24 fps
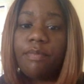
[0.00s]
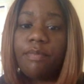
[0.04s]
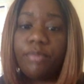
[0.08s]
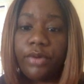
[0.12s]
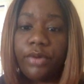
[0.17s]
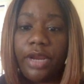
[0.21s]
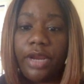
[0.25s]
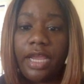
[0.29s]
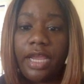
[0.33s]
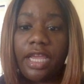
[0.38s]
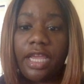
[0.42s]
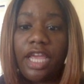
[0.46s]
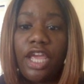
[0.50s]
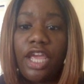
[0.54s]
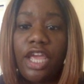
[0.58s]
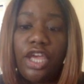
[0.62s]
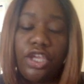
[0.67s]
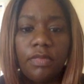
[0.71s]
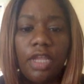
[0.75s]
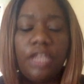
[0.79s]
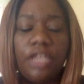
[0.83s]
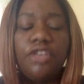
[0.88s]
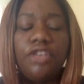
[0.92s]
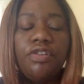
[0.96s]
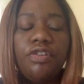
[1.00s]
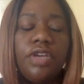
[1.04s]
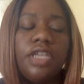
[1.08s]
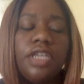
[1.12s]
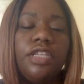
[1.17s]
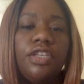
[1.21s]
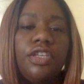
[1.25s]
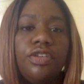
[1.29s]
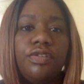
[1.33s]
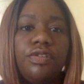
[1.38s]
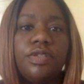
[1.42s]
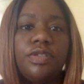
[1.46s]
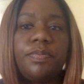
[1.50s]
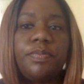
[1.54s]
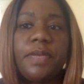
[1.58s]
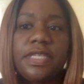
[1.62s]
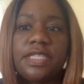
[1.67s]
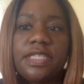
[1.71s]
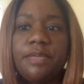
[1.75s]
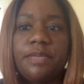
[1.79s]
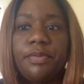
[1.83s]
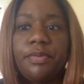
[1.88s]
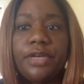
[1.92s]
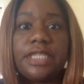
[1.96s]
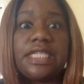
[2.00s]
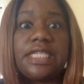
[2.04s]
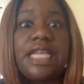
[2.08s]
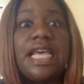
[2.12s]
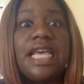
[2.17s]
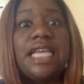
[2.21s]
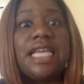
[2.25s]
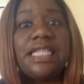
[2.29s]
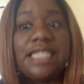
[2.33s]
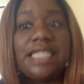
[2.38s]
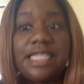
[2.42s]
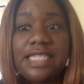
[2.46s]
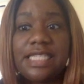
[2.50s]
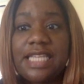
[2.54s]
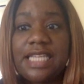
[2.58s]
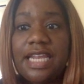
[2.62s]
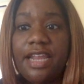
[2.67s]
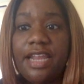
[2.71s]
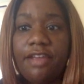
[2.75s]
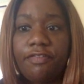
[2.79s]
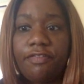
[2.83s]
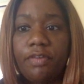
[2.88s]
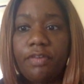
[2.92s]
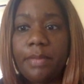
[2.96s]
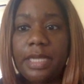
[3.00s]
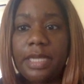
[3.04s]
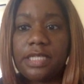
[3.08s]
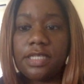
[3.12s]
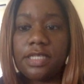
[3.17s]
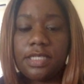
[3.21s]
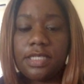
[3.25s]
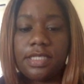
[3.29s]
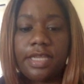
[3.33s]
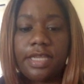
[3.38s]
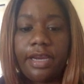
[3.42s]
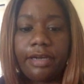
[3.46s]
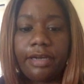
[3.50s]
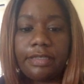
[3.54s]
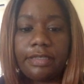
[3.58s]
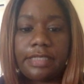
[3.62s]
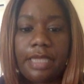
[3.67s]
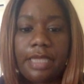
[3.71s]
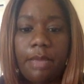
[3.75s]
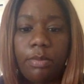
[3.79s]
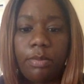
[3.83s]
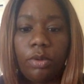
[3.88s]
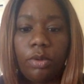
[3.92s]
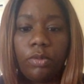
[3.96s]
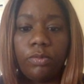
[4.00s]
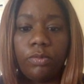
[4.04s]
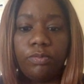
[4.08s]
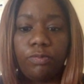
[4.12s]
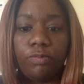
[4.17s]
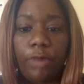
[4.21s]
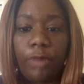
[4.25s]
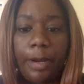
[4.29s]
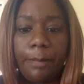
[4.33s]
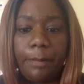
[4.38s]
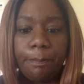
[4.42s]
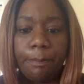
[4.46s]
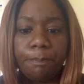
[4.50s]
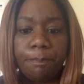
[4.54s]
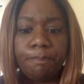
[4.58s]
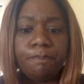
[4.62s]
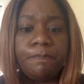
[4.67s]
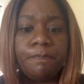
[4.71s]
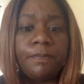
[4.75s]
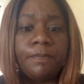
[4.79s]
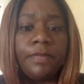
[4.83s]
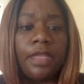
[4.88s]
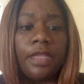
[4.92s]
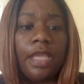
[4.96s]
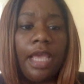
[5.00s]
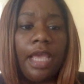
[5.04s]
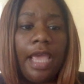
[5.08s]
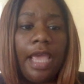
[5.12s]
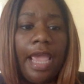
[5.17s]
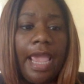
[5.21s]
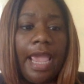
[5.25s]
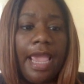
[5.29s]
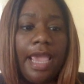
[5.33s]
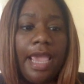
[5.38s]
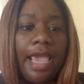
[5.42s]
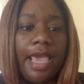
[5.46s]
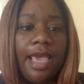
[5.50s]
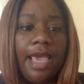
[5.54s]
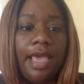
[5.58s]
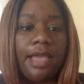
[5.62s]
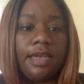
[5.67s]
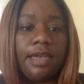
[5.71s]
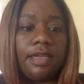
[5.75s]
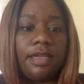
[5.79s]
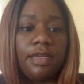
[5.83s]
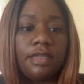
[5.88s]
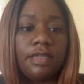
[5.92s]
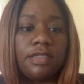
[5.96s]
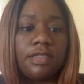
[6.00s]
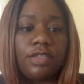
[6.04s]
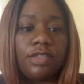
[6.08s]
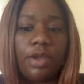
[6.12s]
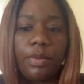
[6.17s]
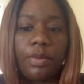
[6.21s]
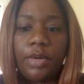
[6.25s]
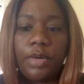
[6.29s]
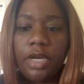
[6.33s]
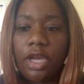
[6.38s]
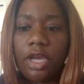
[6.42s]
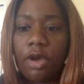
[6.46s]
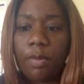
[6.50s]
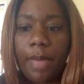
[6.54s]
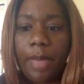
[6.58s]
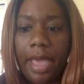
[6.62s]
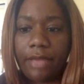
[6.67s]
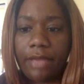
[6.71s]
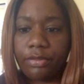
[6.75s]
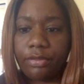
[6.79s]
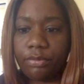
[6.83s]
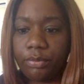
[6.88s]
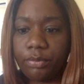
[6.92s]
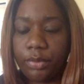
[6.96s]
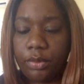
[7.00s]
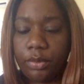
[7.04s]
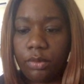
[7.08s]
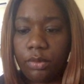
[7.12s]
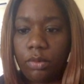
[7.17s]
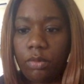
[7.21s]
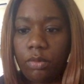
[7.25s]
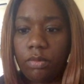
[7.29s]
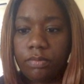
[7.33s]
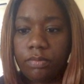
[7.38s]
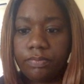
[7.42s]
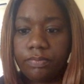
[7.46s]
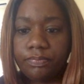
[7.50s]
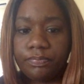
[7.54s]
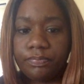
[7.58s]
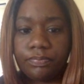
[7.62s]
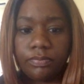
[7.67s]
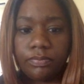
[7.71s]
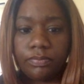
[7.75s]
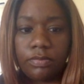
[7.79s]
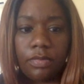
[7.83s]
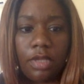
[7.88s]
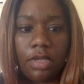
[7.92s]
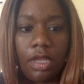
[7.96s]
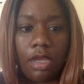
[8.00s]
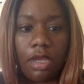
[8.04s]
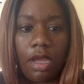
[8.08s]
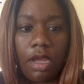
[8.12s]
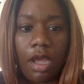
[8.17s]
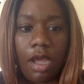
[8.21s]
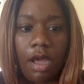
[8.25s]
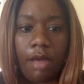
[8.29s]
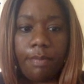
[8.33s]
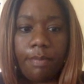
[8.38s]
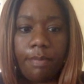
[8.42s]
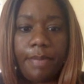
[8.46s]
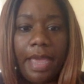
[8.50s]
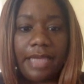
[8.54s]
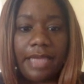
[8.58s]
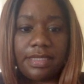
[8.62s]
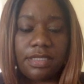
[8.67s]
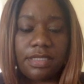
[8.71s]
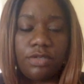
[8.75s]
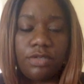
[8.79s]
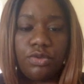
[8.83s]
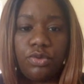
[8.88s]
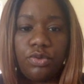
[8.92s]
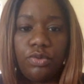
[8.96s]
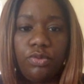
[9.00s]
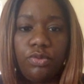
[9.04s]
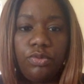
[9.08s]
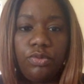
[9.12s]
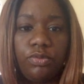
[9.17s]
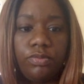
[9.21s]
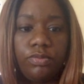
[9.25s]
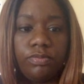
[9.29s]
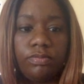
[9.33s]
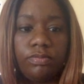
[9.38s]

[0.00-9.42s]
brick, you can use Pixiebrix to send information to Airtable, right? And so I want to go back through back to